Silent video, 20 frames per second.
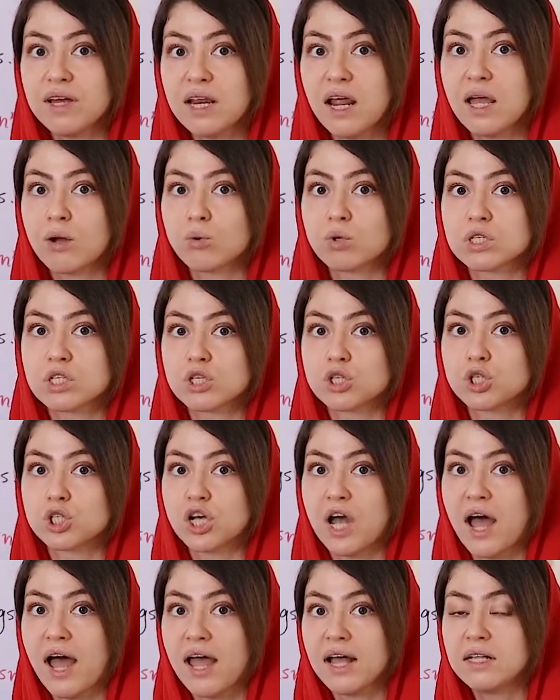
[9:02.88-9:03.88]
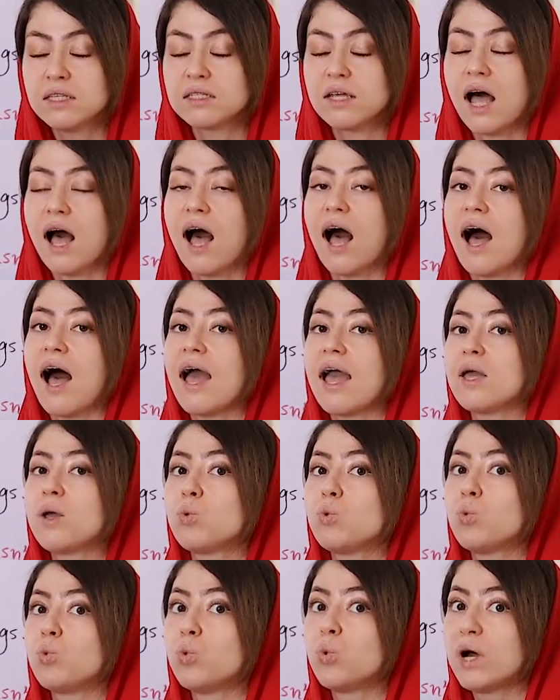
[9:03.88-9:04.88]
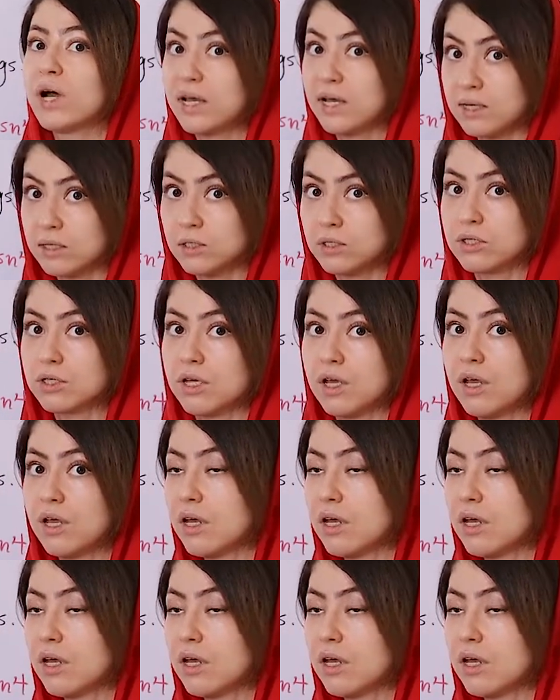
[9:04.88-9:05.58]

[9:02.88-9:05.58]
when I was a child, I was